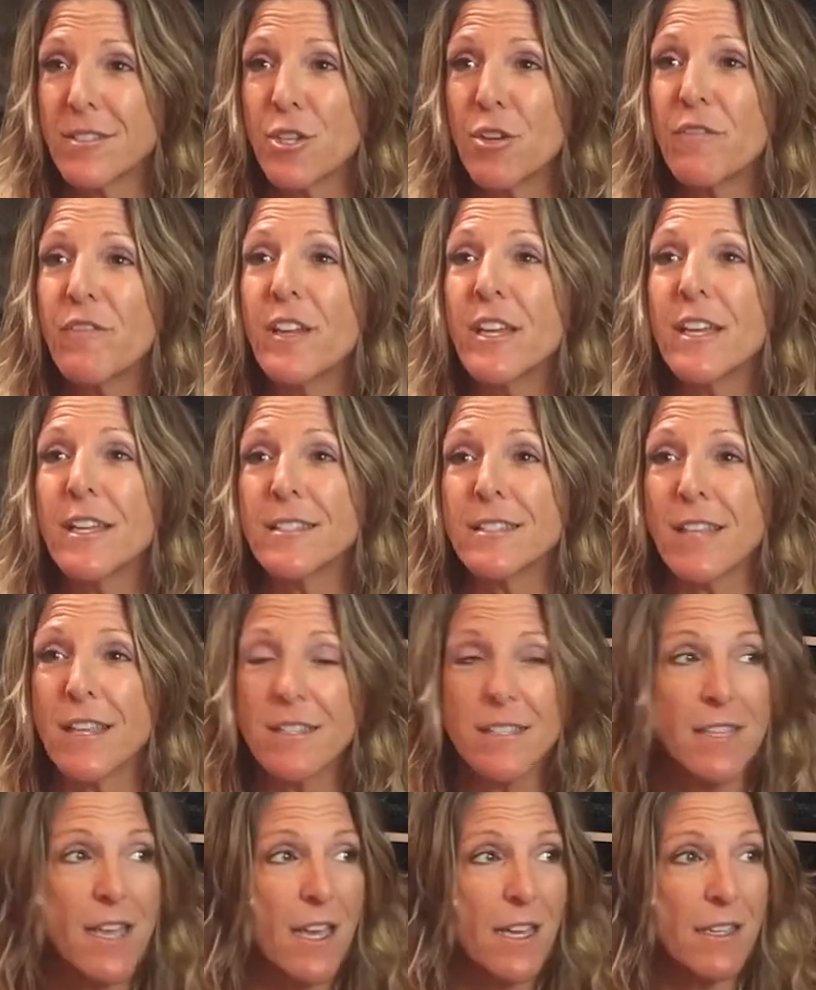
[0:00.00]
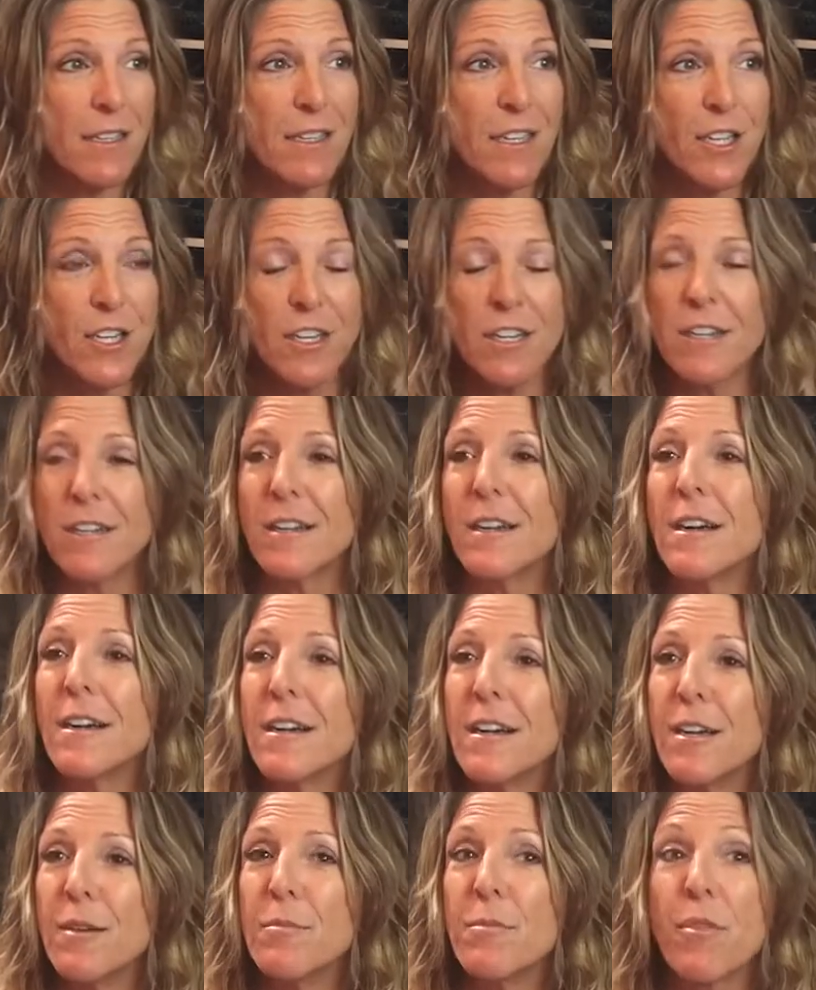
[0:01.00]
surfing at sunset here,
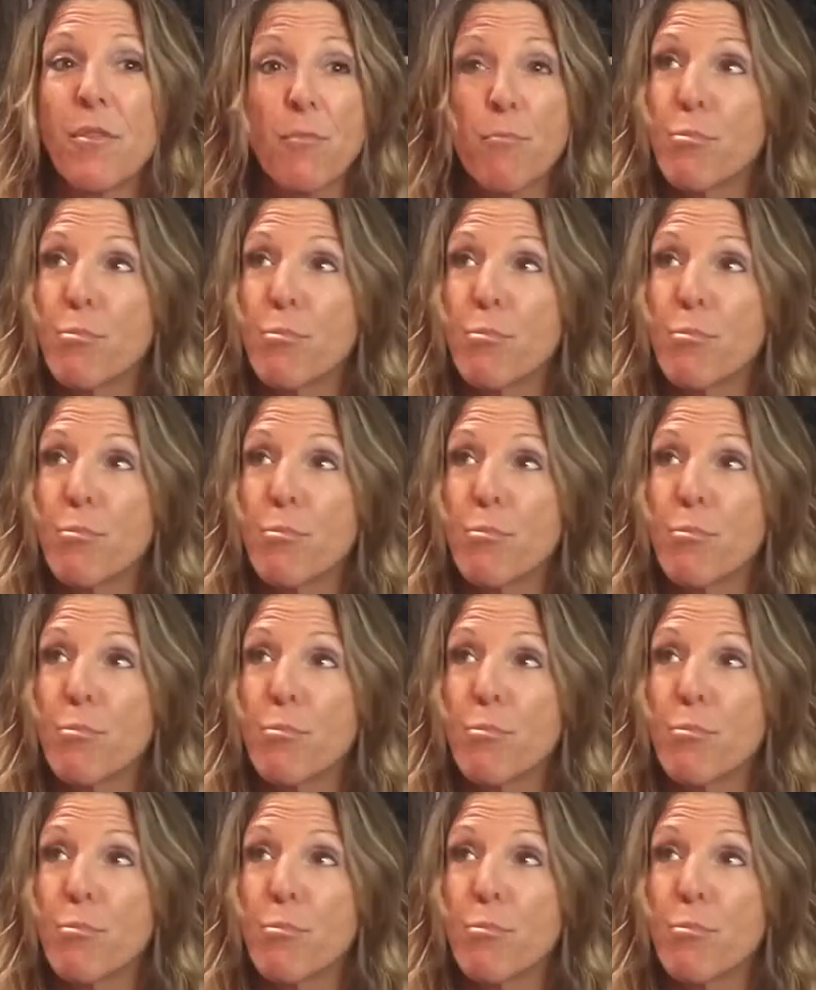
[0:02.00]
um,